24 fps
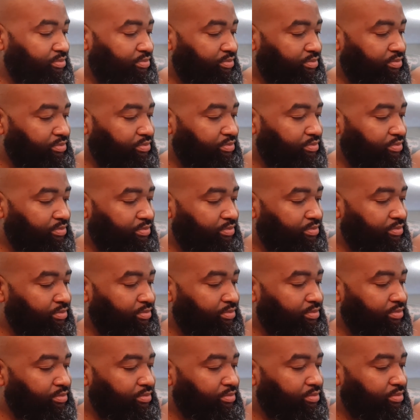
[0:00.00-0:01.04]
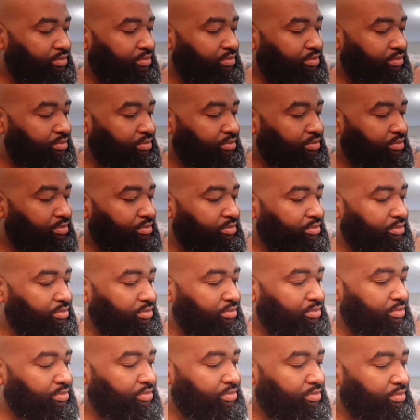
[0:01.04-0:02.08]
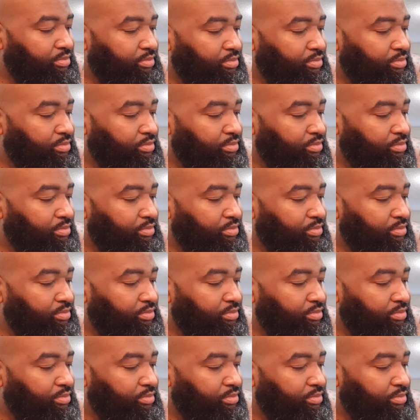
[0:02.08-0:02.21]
Nobody speaks.